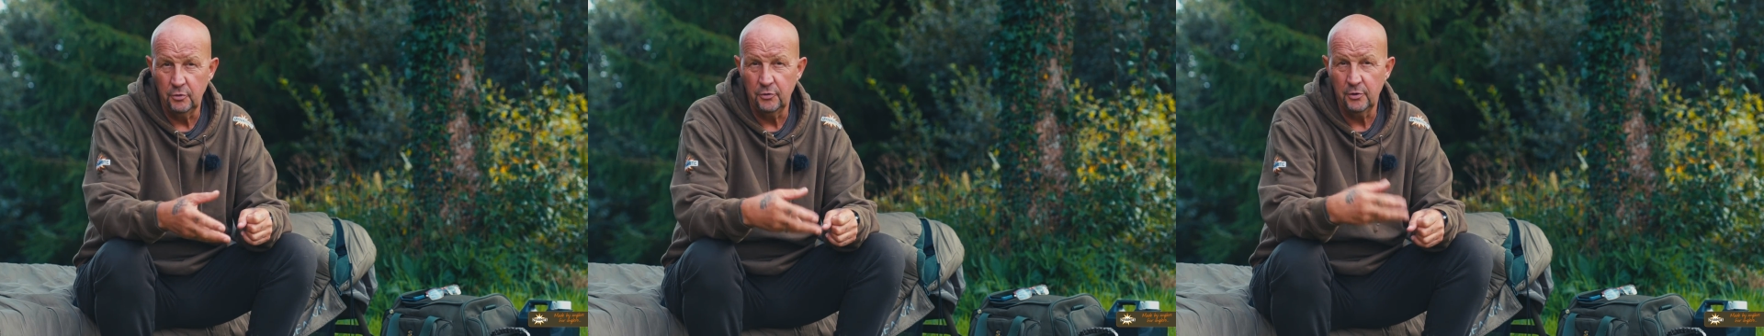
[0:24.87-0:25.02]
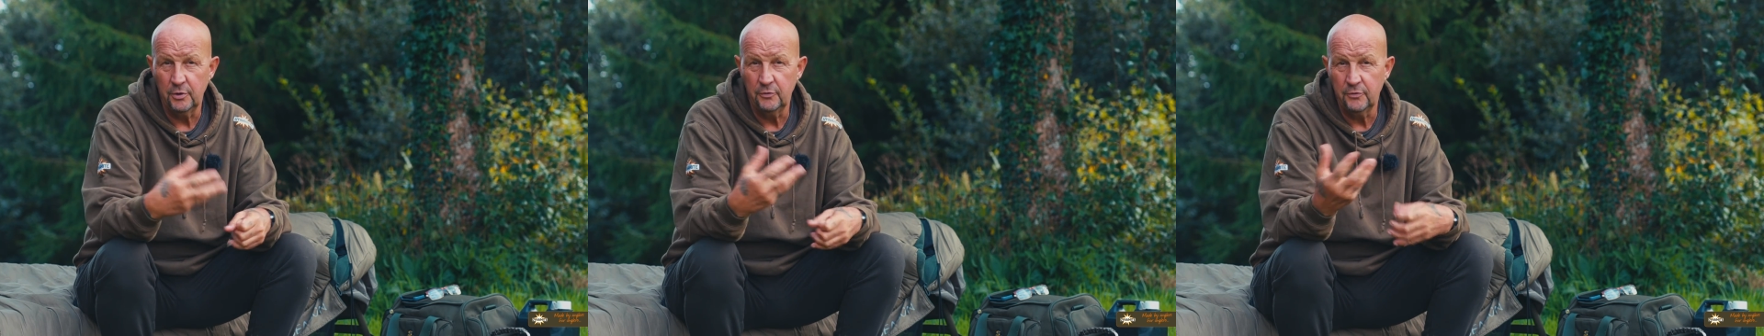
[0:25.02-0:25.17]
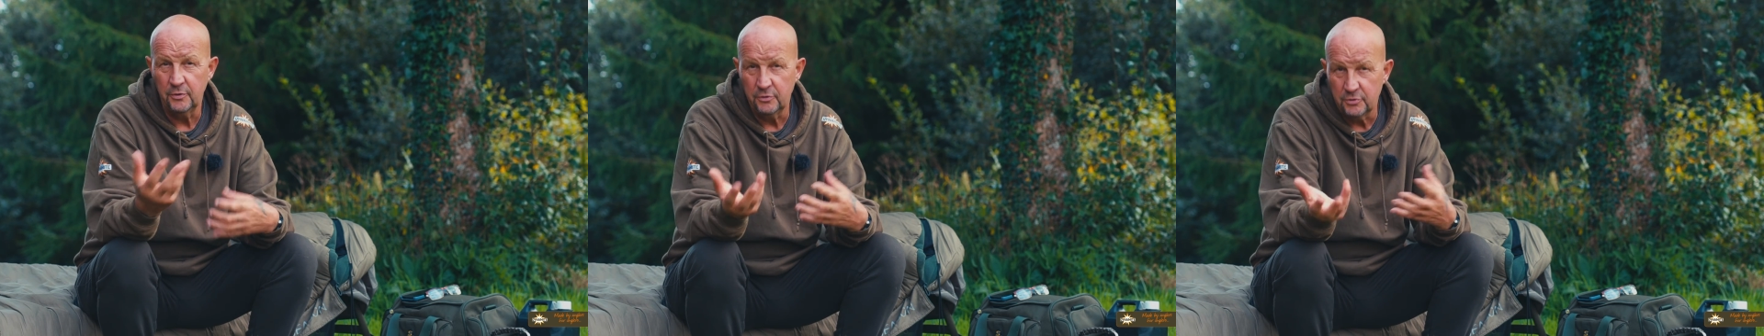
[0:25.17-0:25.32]

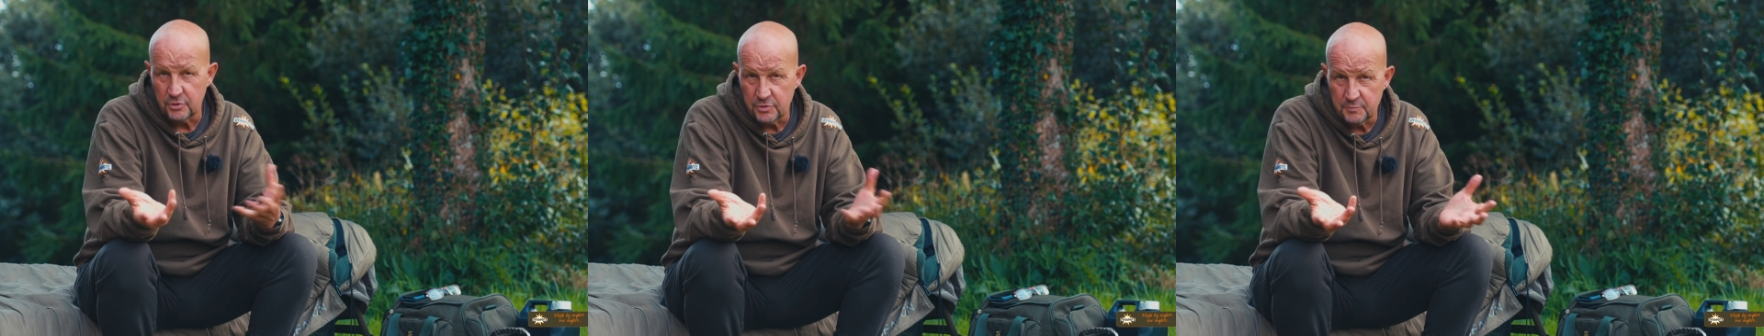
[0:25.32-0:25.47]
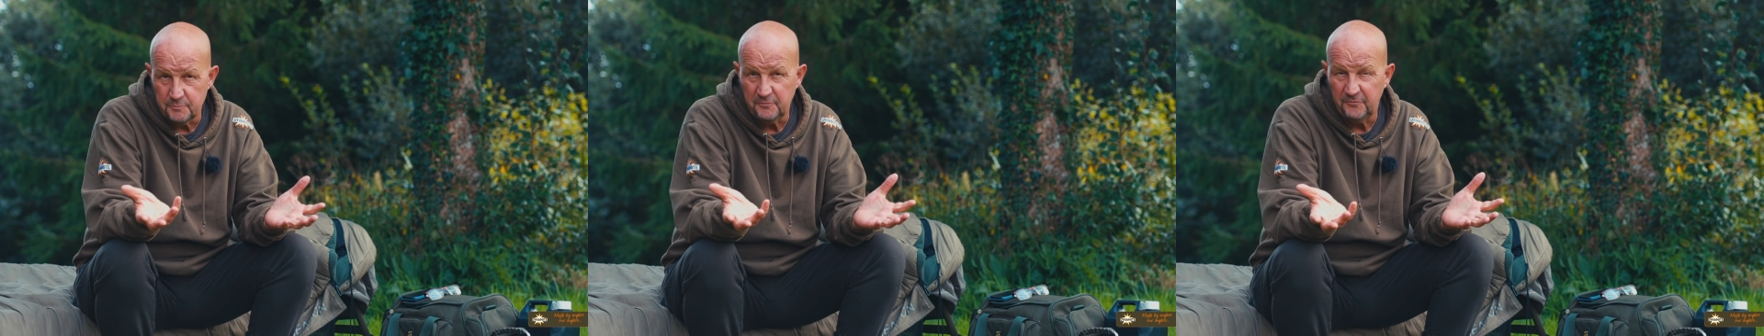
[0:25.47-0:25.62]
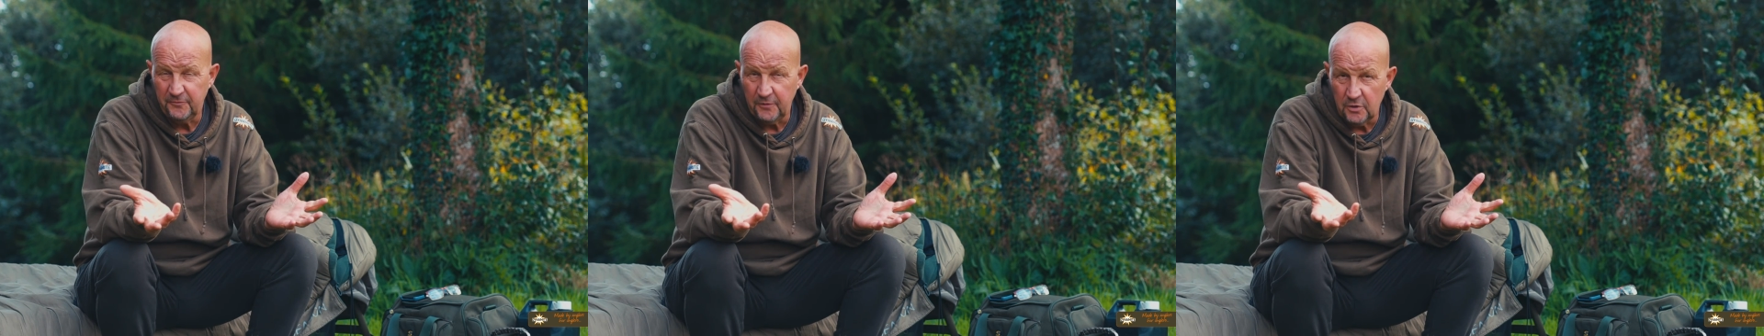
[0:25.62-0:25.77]
That
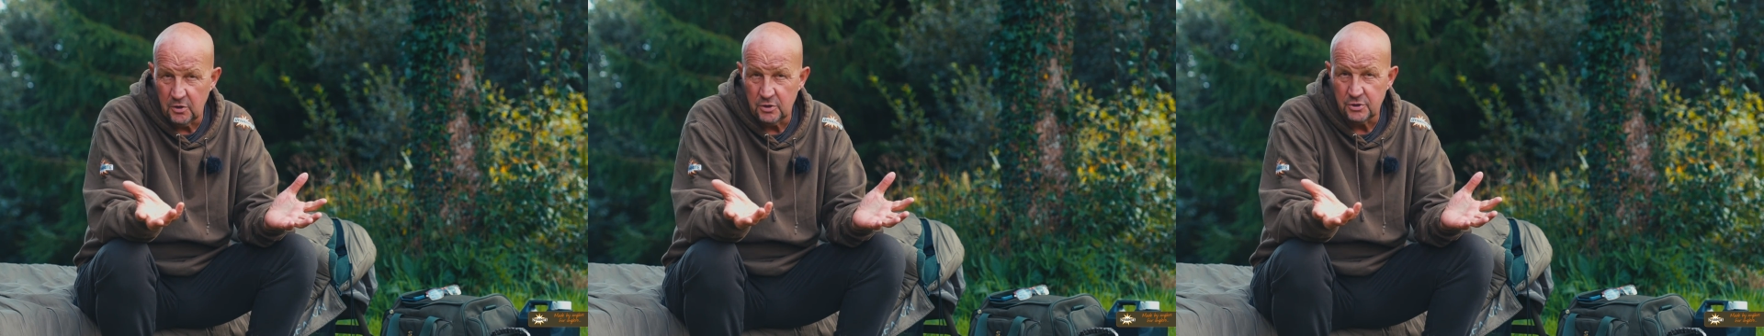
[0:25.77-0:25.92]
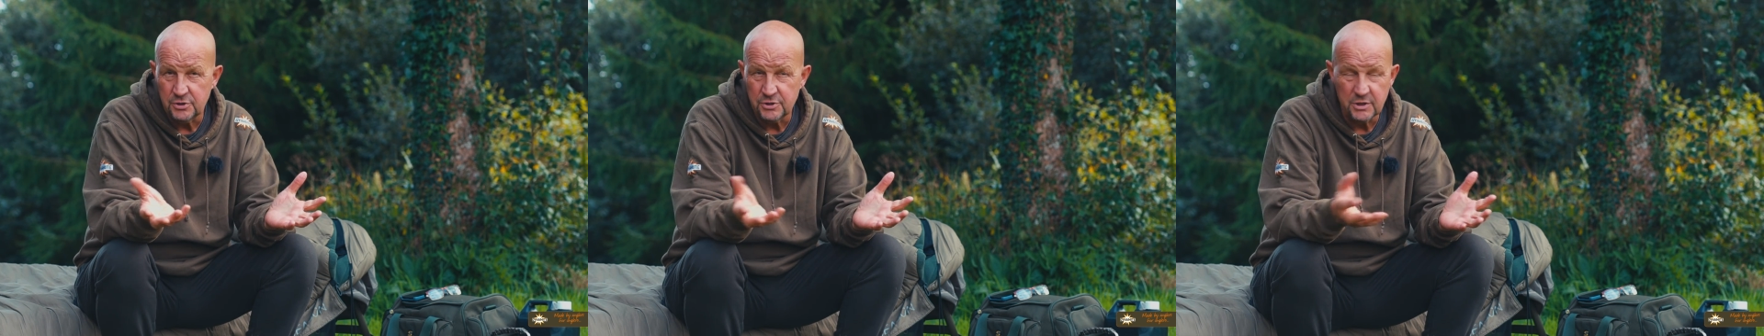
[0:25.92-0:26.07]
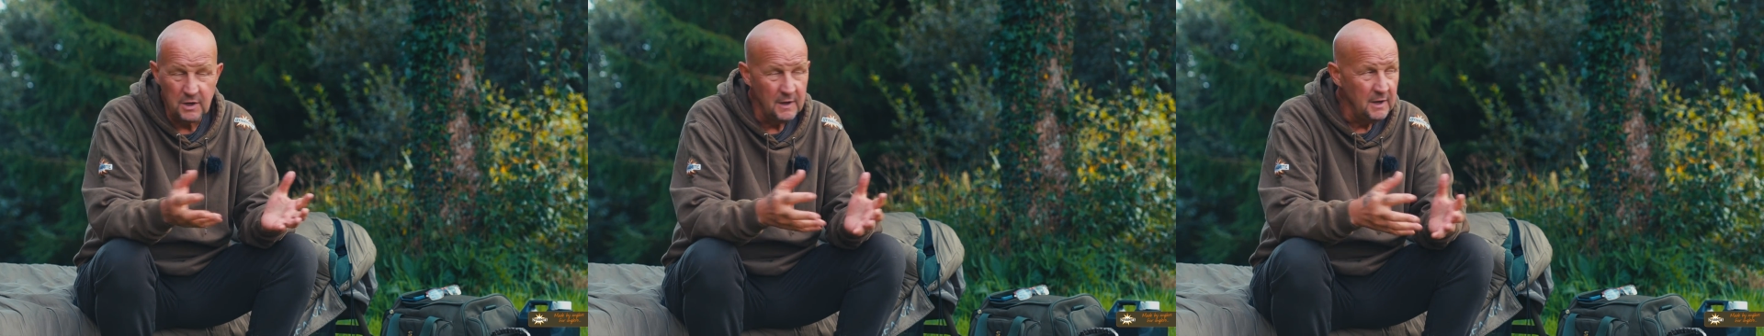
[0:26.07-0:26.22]

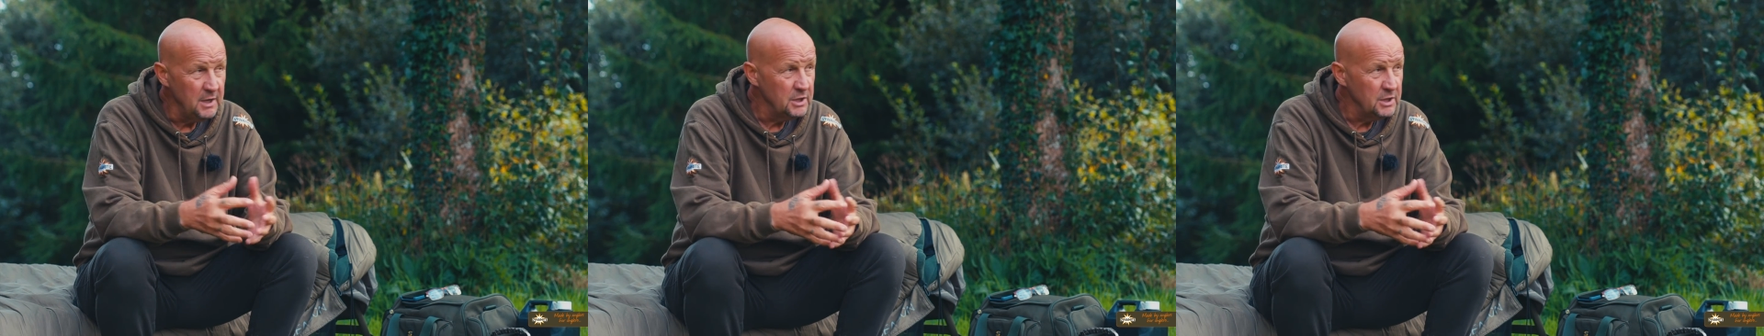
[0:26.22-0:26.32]
first